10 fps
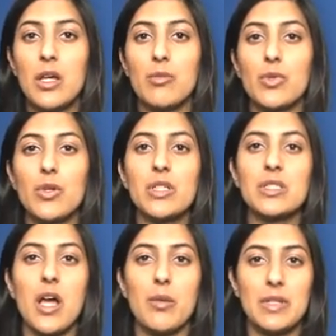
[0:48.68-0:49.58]

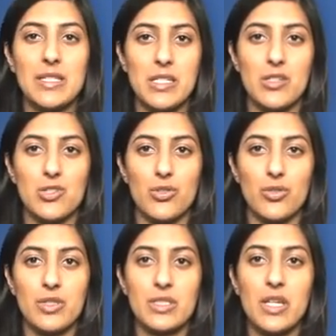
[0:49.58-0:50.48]
Employers' liability
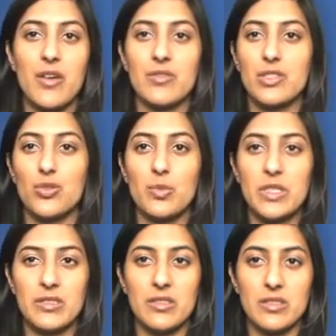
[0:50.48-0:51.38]
insurance covers your
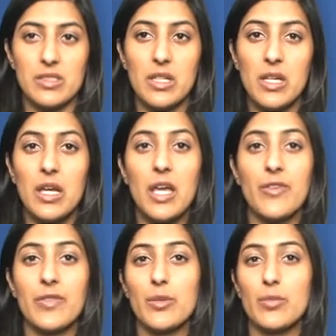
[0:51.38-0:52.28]
business
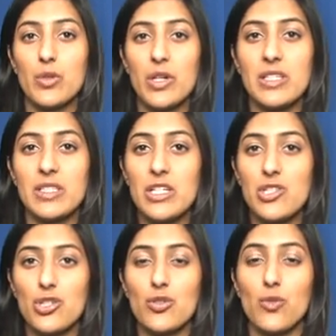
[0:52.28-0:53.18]
if an employee is
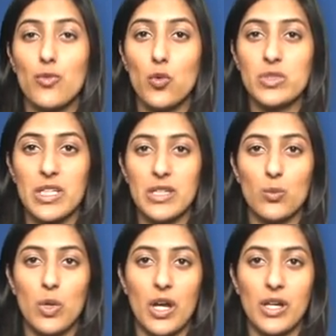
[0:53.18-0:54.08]
injured or falls ill
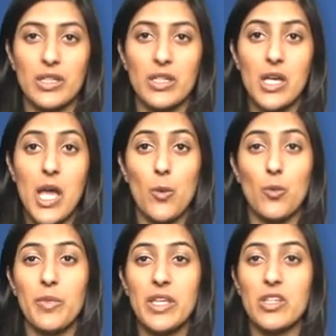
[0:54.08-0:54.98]
at work and
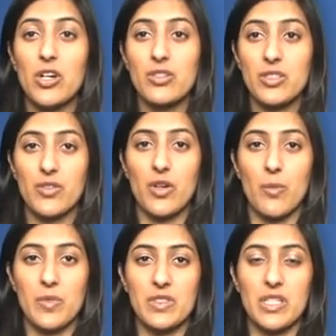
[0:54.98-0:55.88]
will meet the cost of
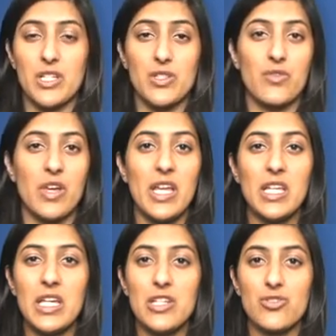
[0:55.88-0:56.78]
compensation for
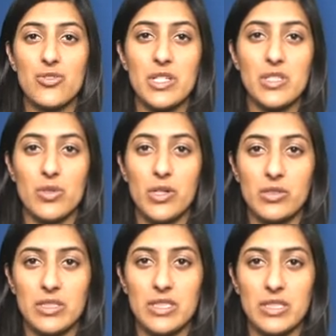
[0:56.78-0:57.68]
any injuries or
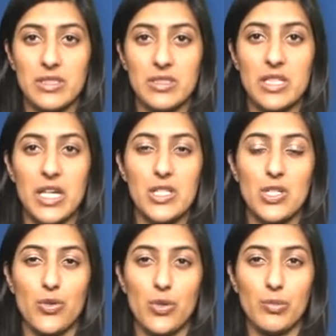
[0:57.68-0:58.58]
illnesses sustained
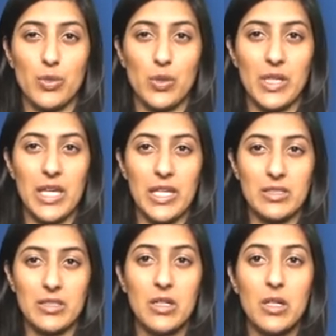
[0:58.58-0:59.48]
to your
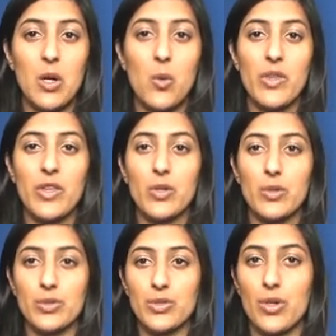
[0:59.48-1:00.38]
employees, whether
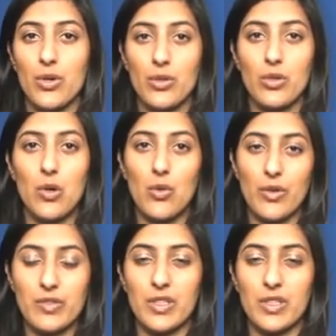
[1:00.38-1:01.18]
caused on or off